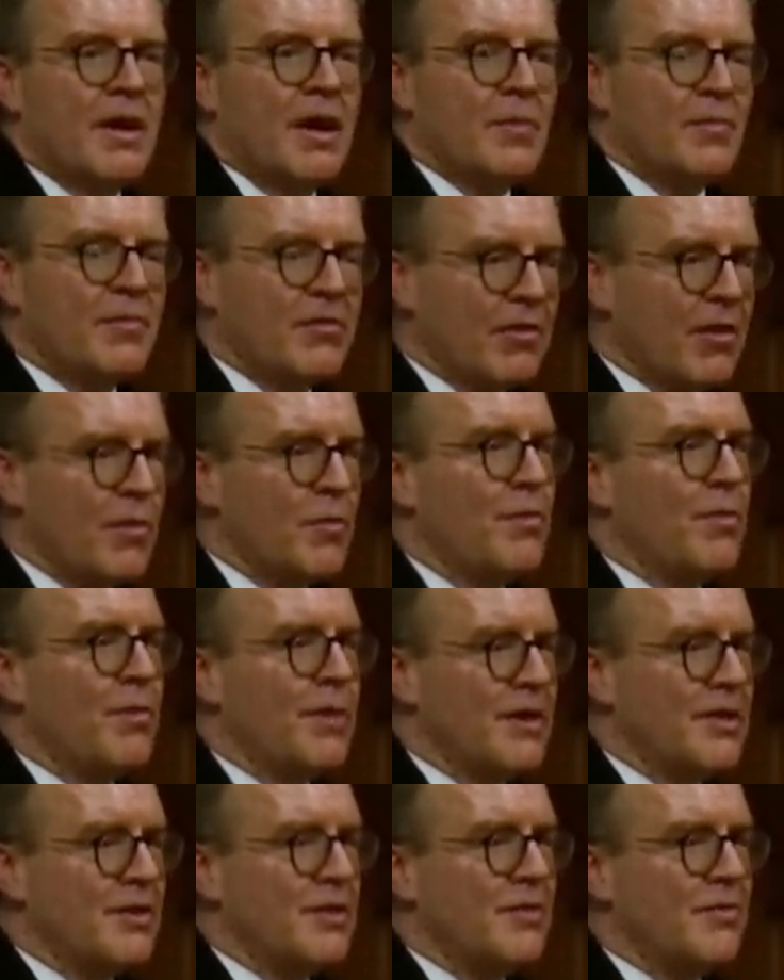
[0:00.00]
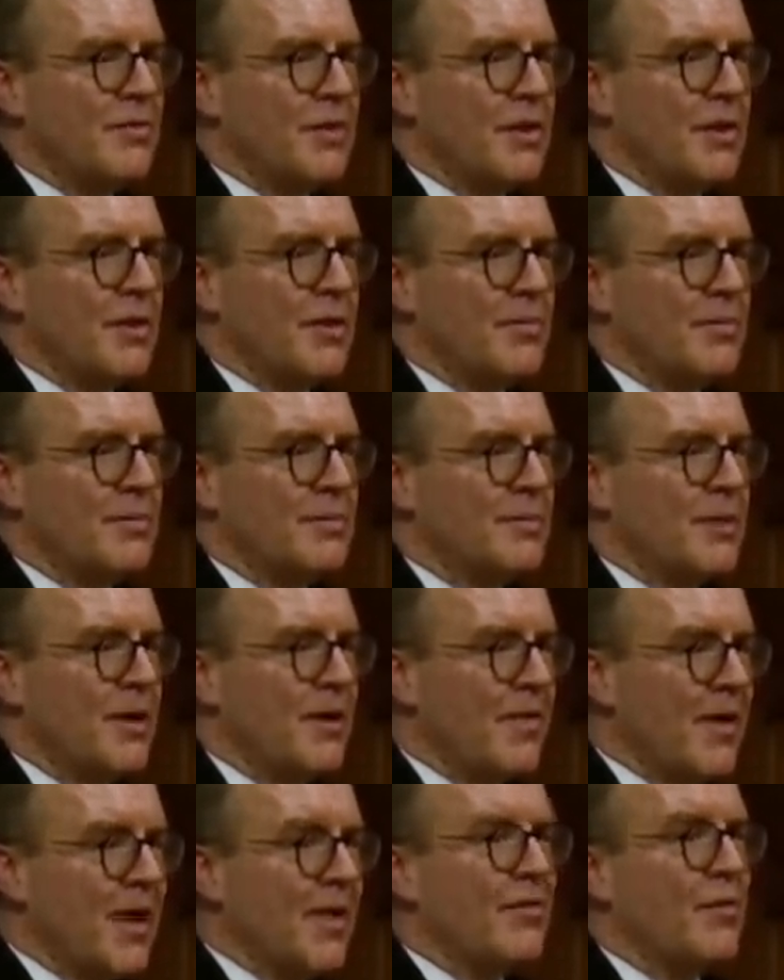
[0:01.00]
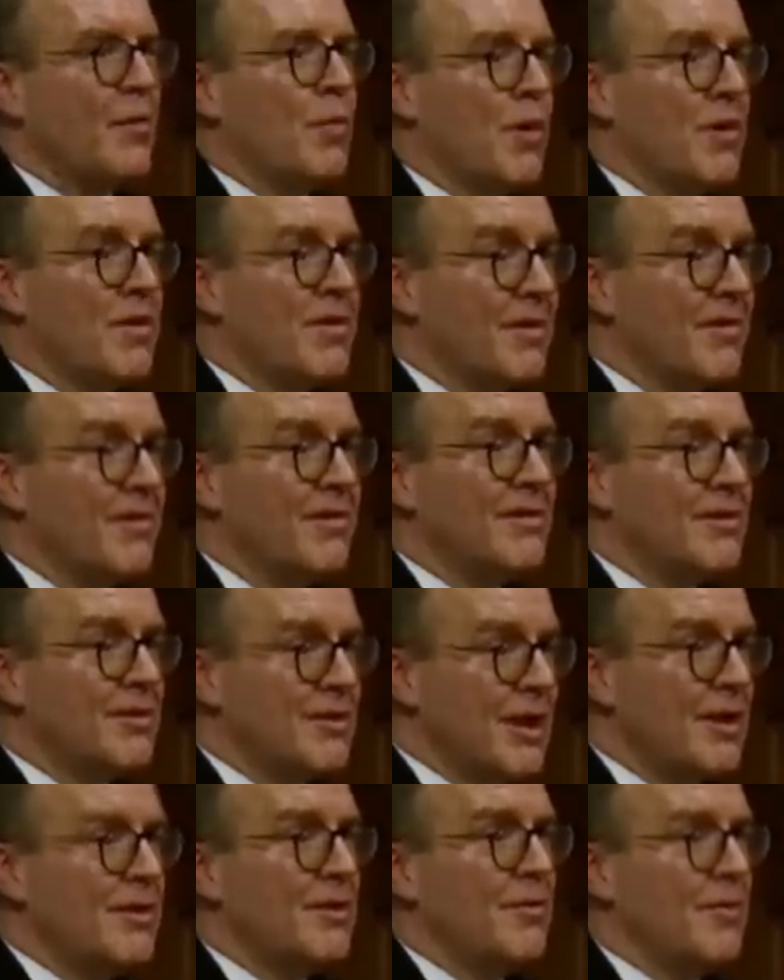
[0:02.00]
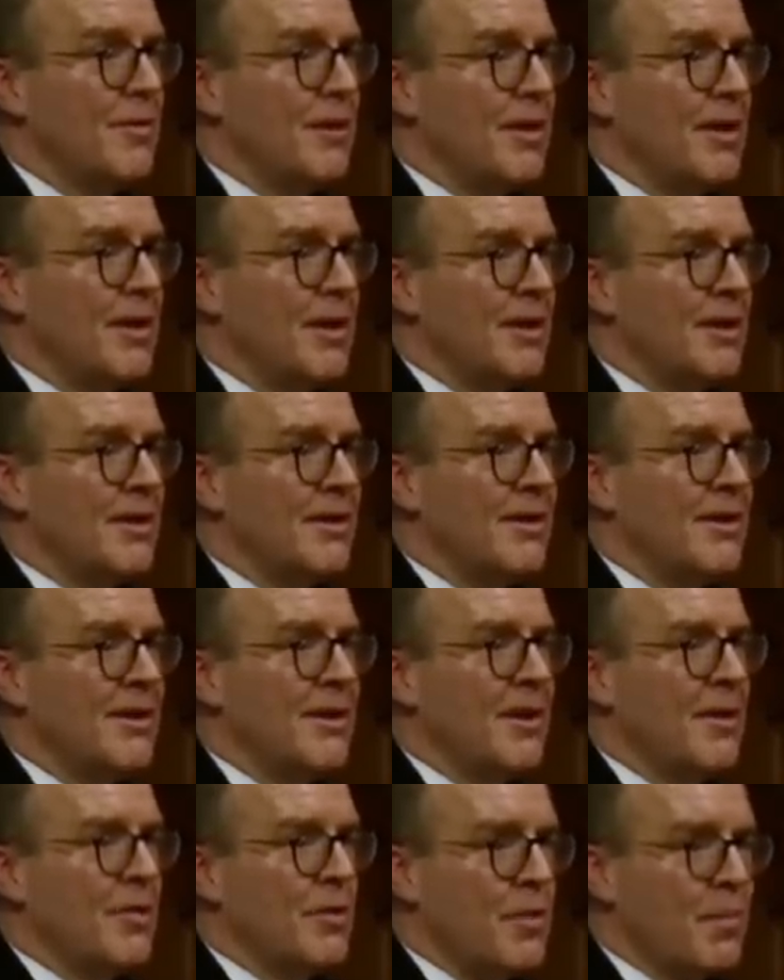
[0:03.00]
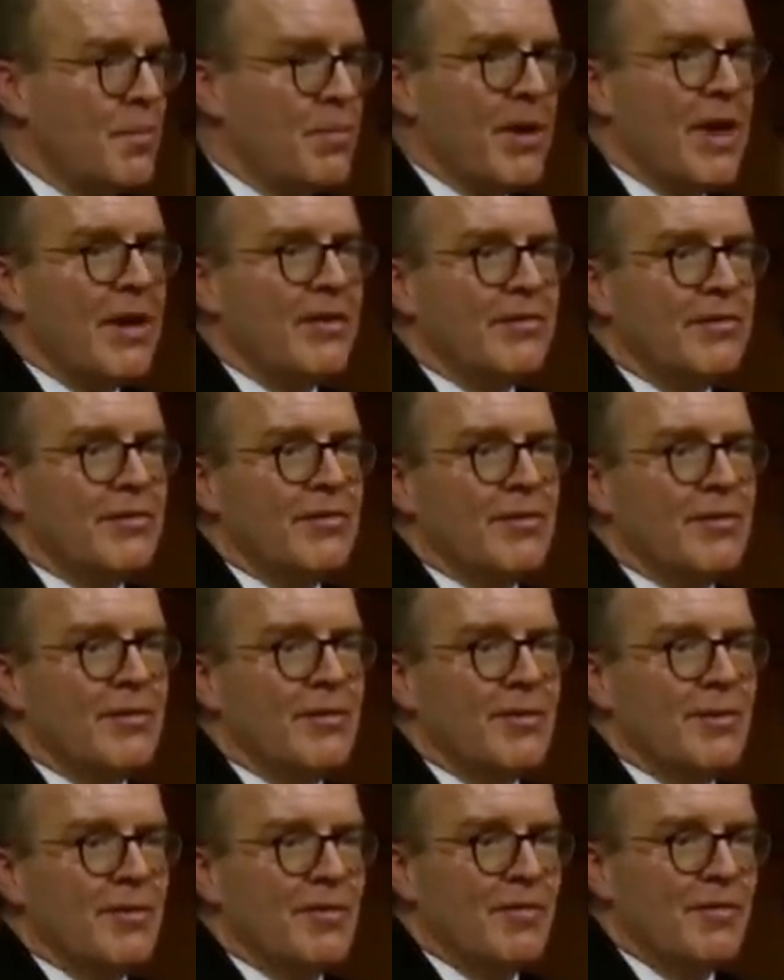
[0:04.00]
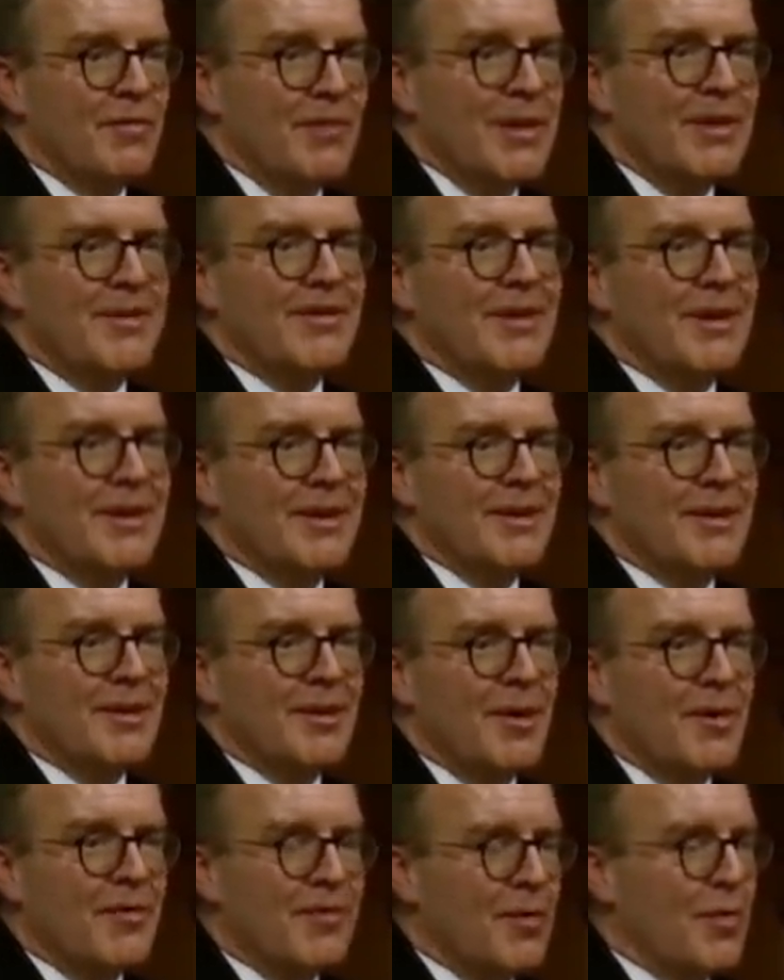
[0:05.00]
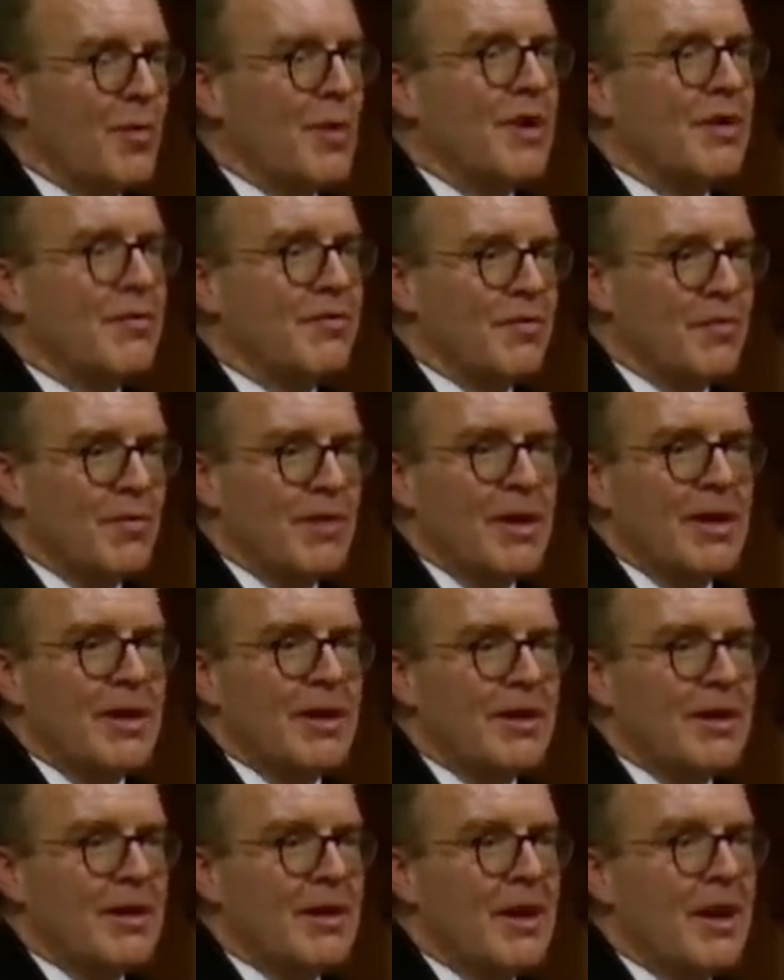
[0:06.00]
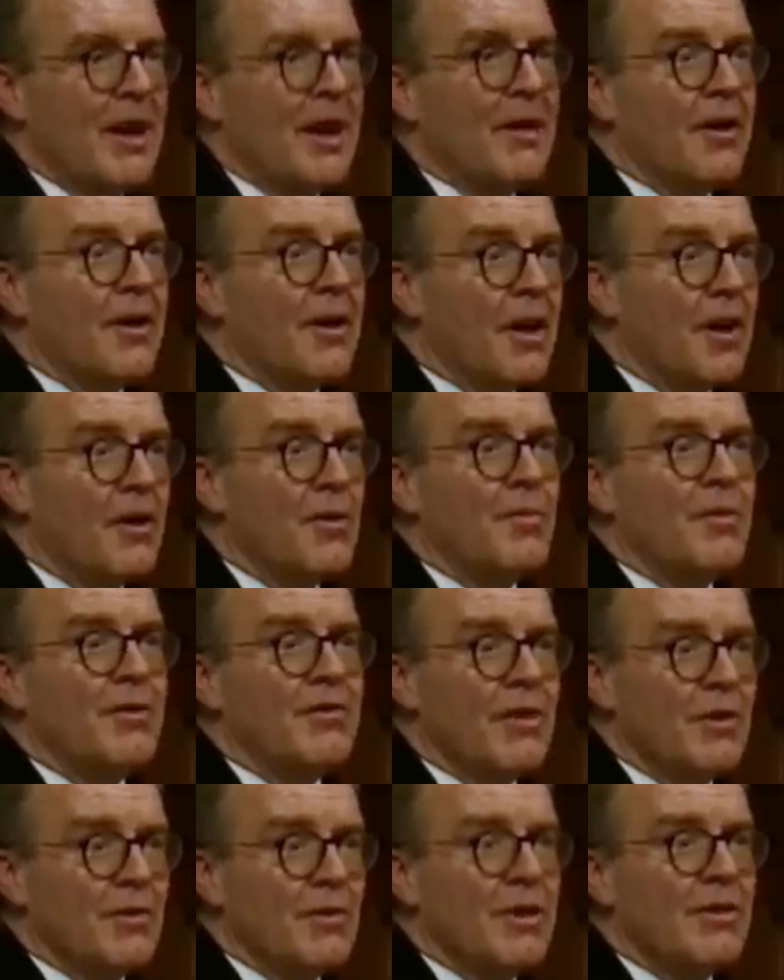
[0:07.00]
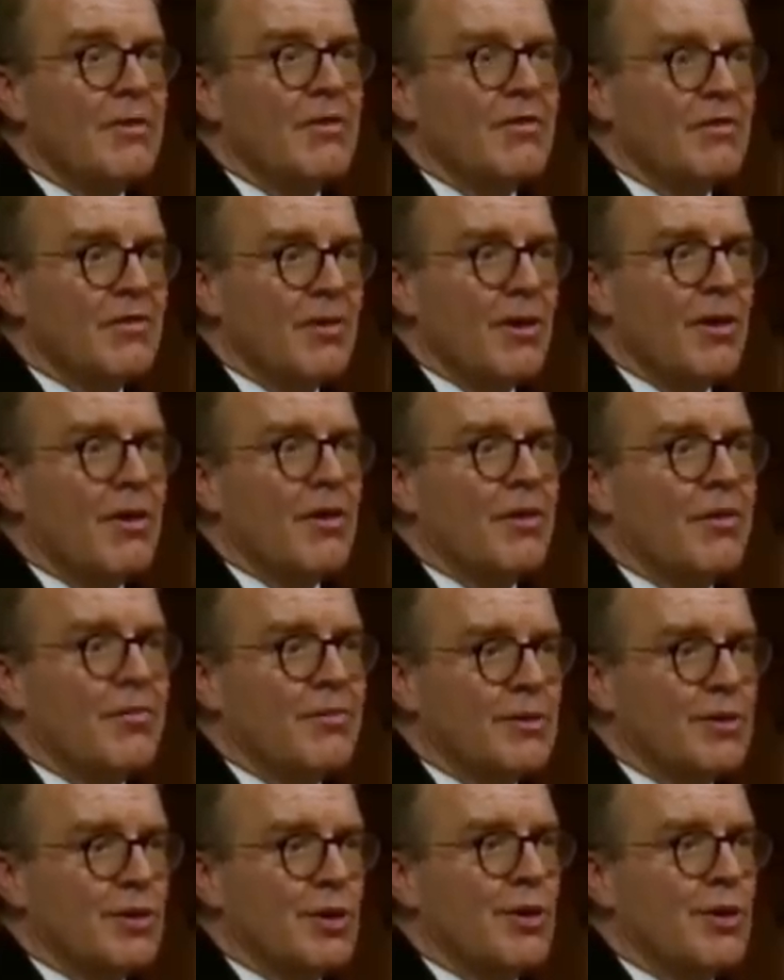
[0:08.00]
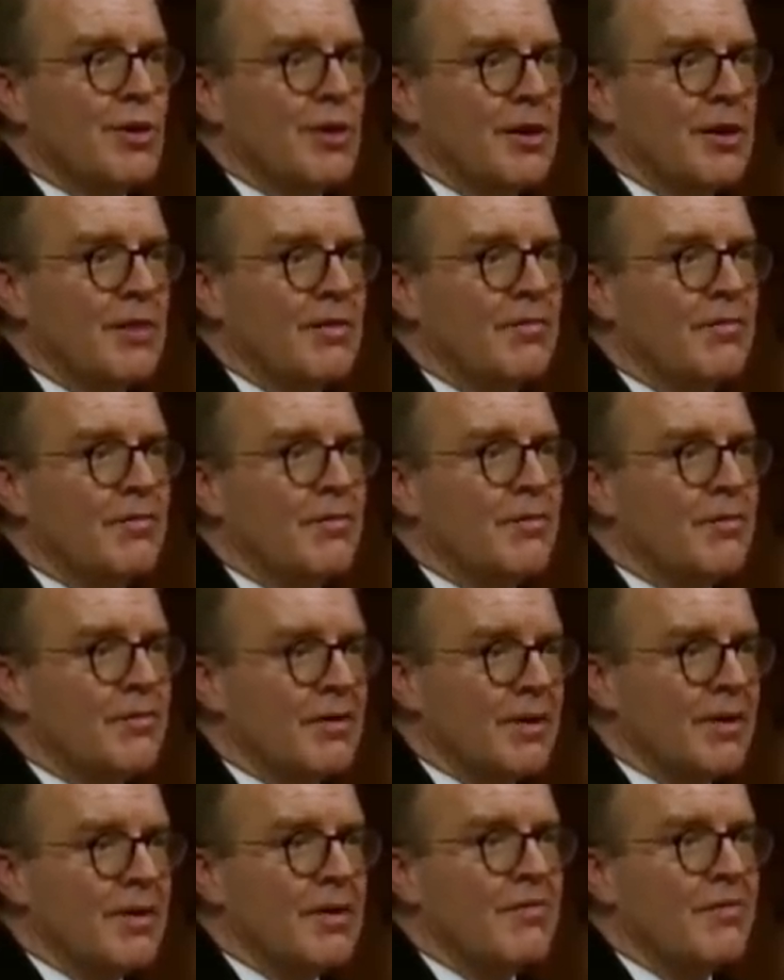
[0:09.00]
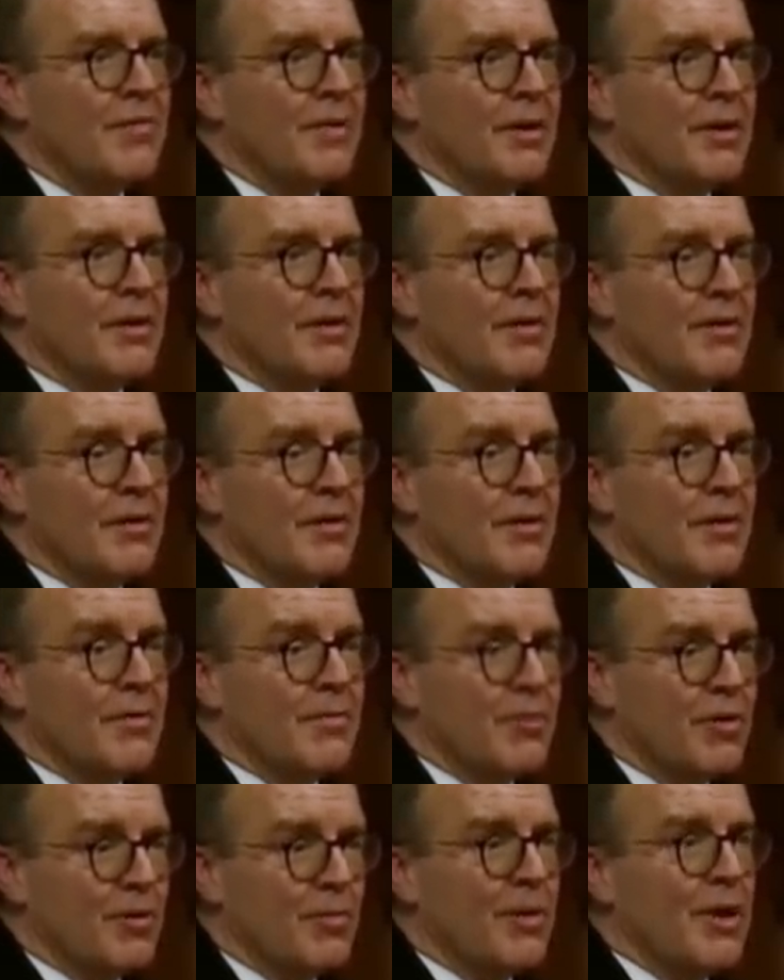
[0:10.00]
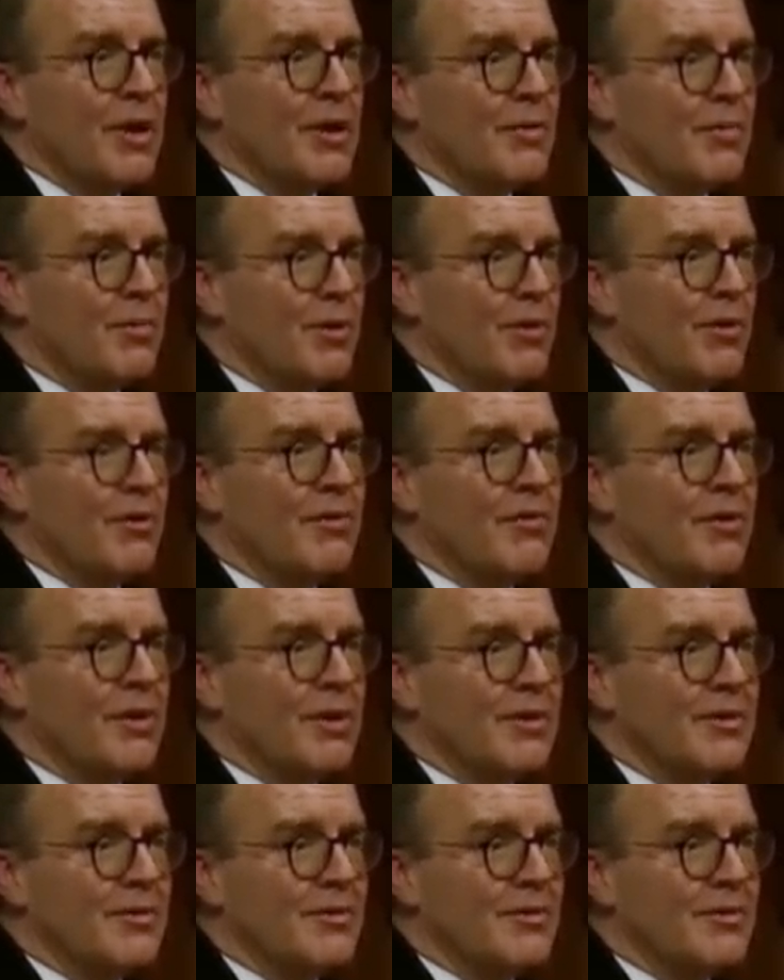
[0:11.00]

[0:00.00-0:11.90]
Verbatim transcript: I'm so pleased you've come. And that's why this is genuinely the best meeting of the week for me, and I hope it's only the start of a journey for significant public policy